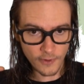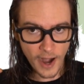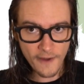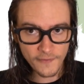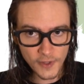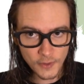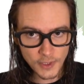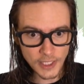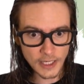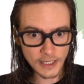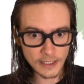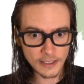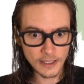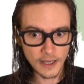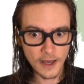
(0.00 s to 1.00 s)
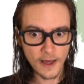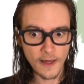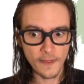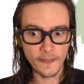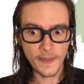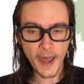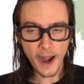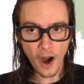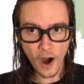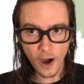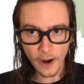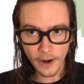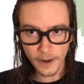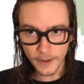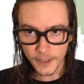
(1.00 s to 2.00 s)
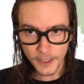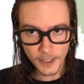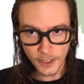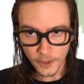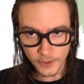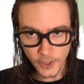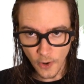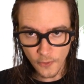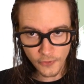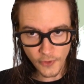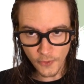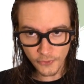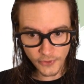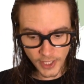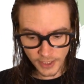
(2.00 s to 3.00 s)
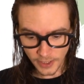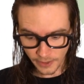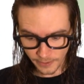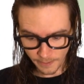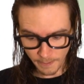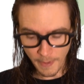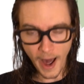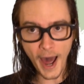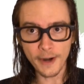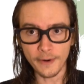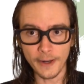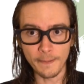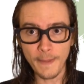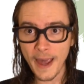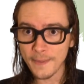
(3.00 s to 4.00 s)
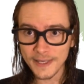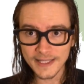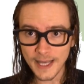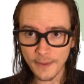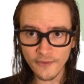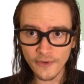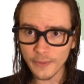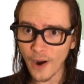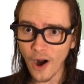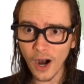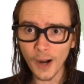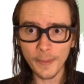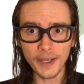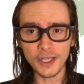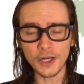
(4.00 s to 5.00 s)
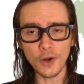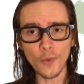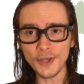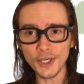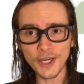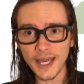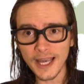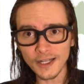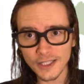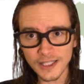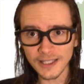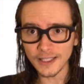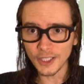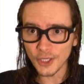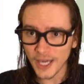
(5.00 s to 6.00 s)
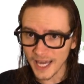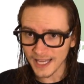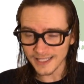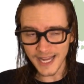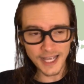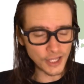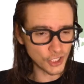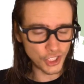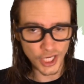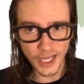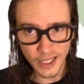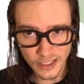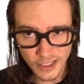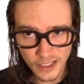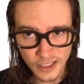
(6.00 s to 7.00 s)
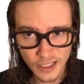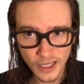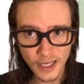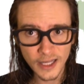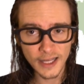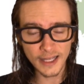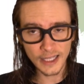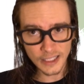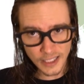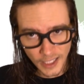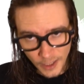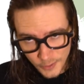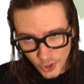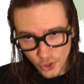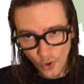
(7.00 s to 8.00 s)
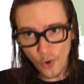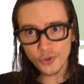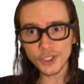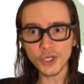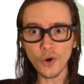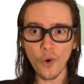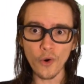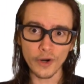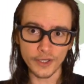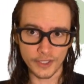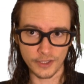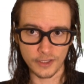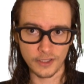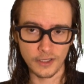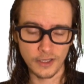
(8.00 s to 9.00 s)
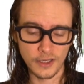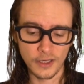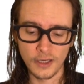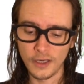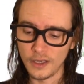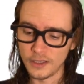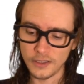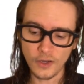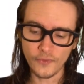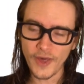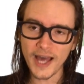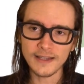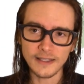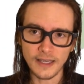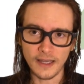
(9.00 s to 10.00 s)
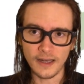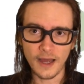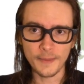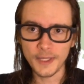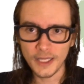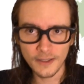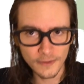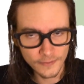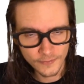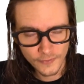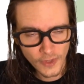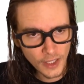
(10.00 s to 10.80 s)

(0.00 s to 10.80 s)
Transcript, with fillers: refugees, they are, you know, don't think they're moderate. Maybe some of them are, but you know what? You can't take the chance. It gets like a Trojan horse. So that's it. I mean,